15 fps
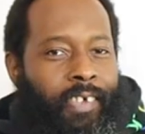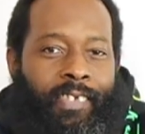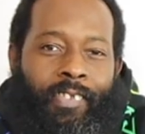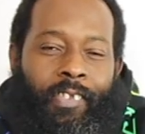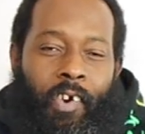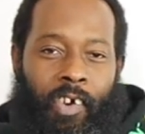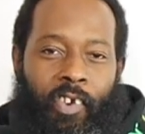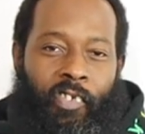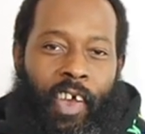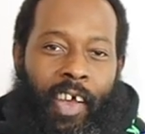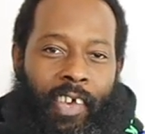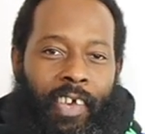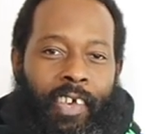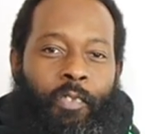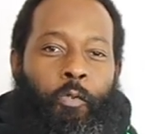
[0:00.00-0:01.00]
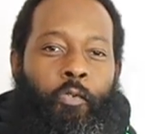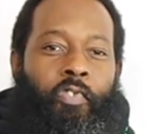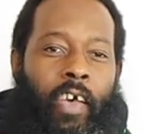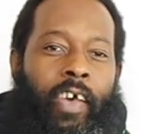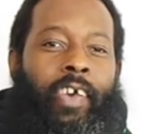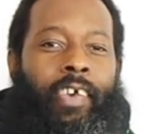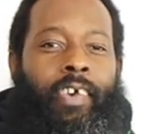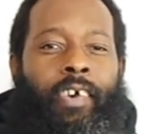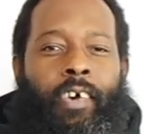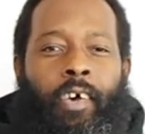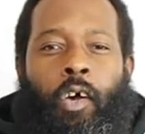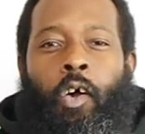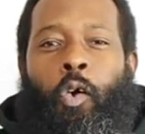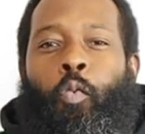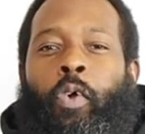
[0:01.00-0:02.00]
It's not a jacket. Today,
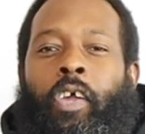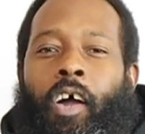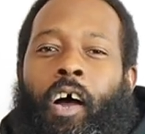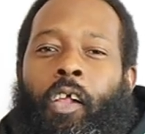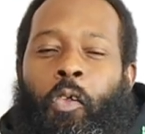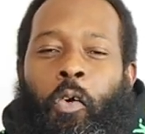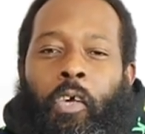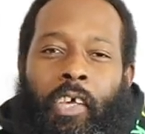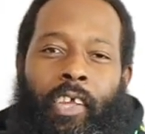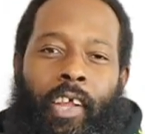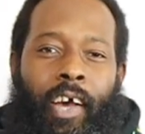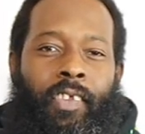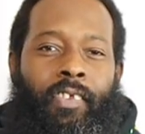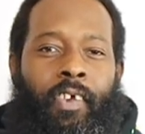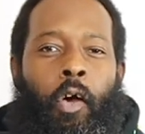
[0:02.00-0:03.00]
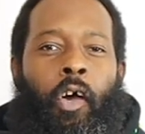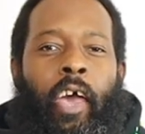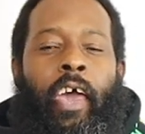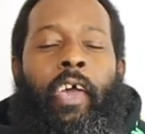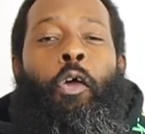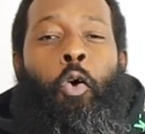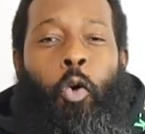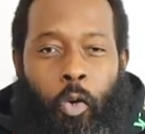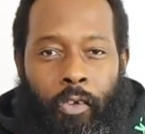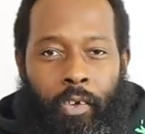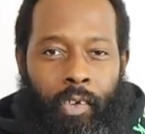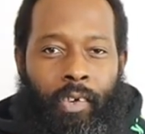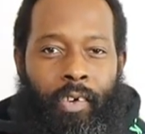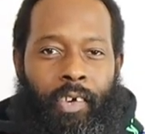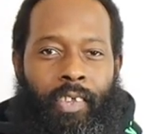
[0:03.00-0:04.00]
we are looking at a
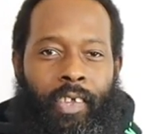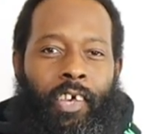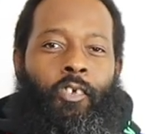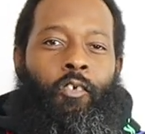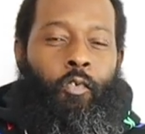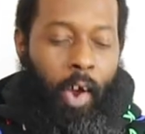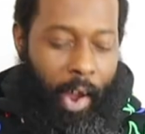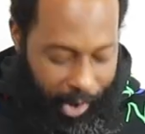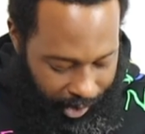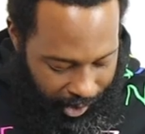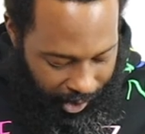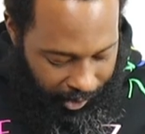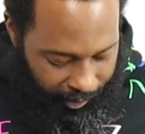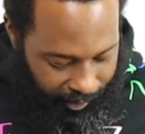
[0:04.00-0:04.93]
hoodie. That's right.